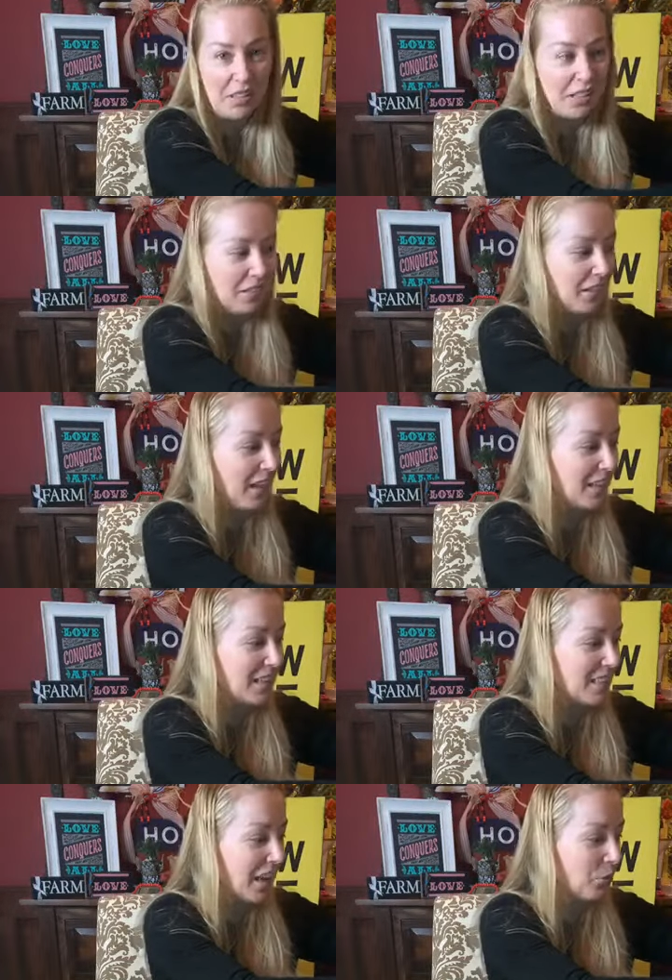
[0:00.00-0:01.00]
and
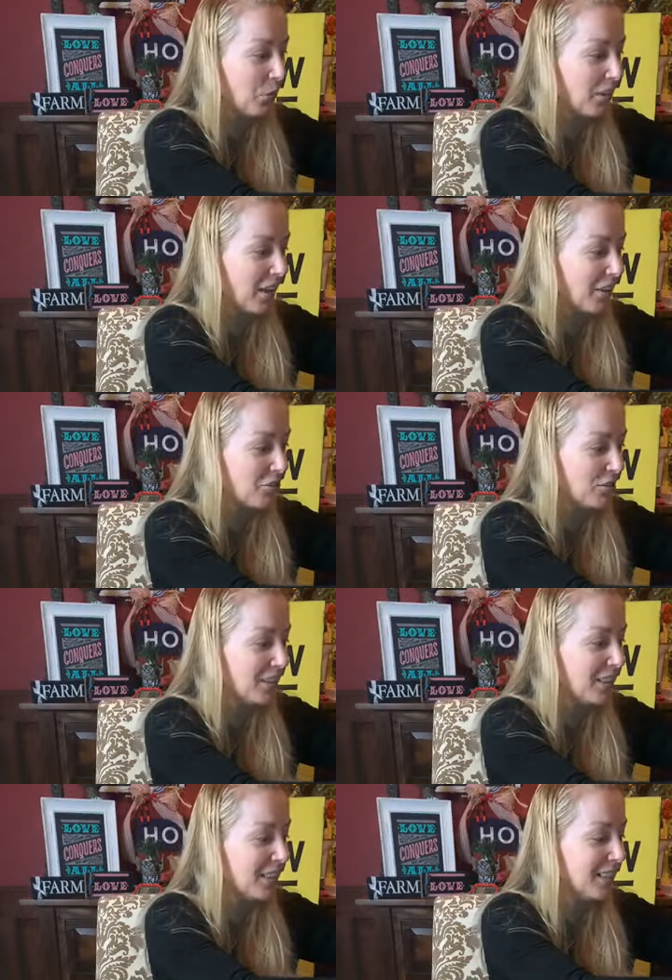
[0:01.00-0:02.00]
design with,
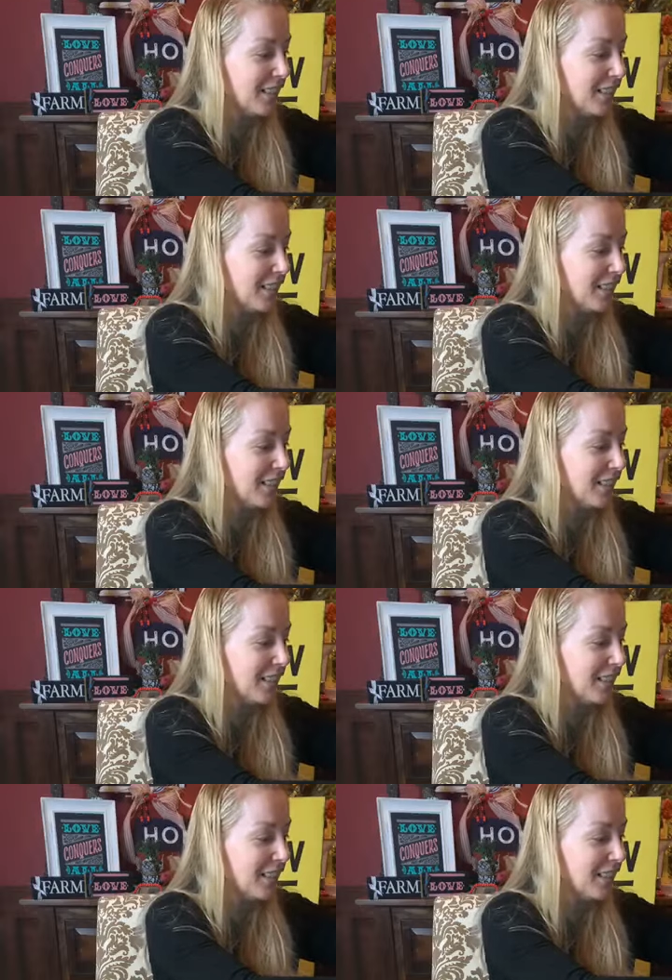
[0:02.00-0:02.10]
actually.